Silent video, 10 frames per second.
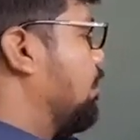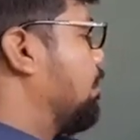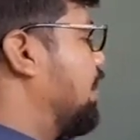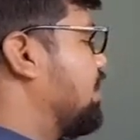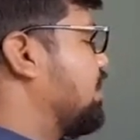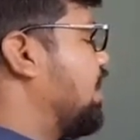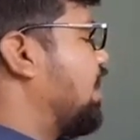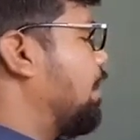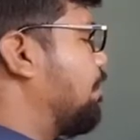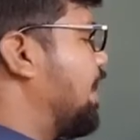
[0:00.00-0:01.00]
But here
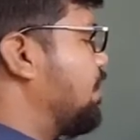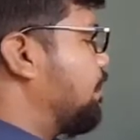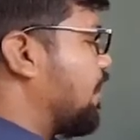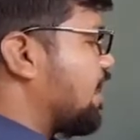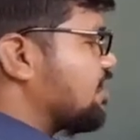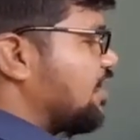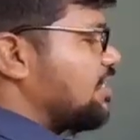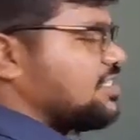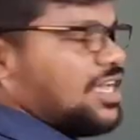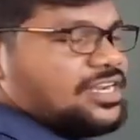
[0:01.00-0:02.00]
applied potential
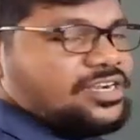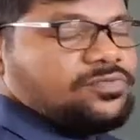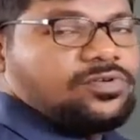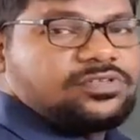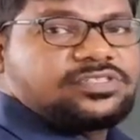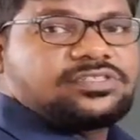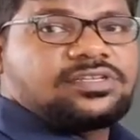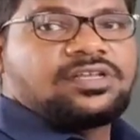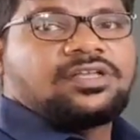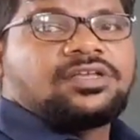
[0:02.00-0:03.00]
is 100 volts.
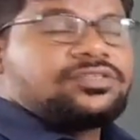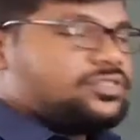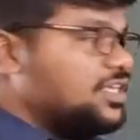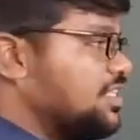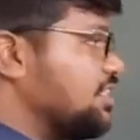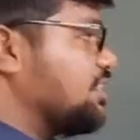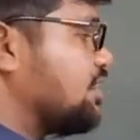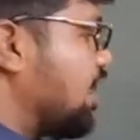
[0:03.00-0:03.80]
So in this